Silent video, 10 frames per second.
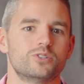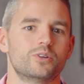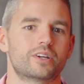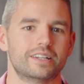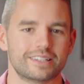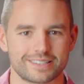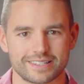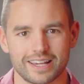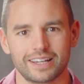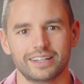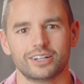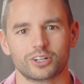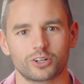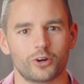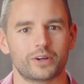so you can stay
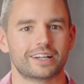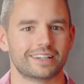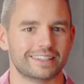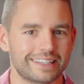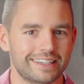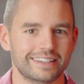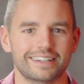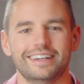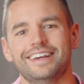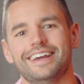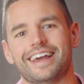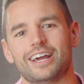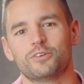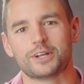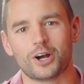growing lean.
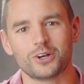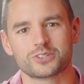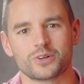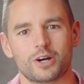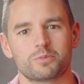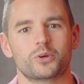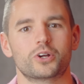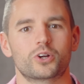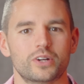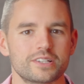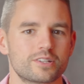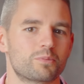And we also help you increase your